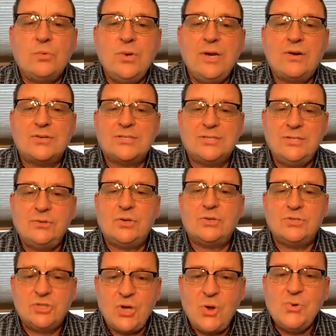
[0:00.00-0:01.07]
we are still a
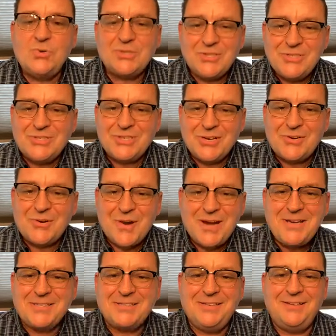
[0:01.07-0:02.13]
chosen
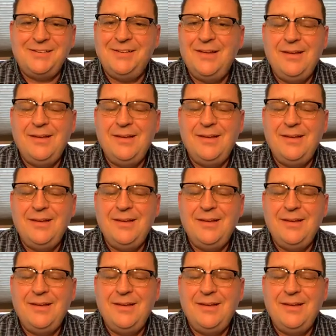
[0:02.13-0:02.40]
generation.